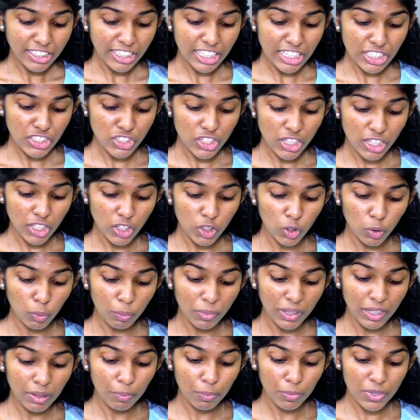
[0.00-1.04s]
teaching
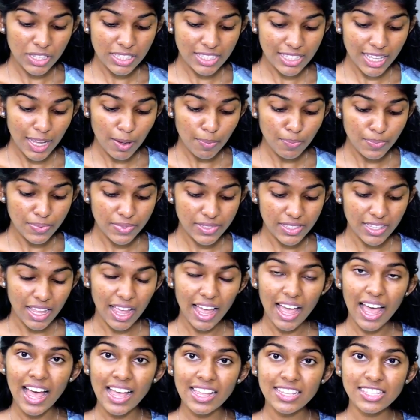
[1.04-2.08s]
human precepts
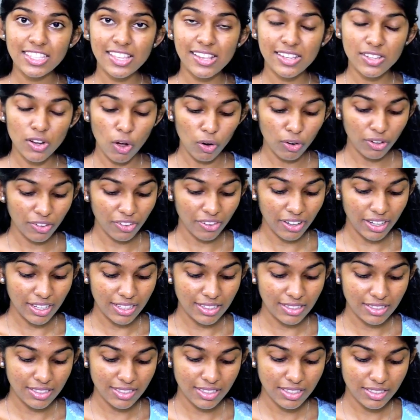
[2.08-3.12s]
as
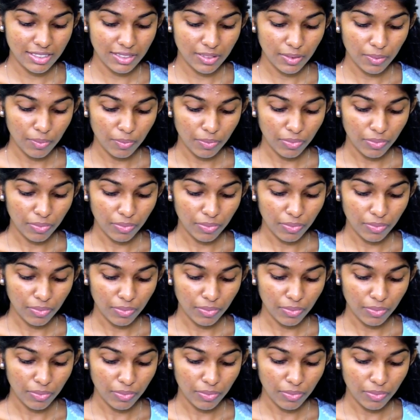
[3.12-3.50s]
doctrines.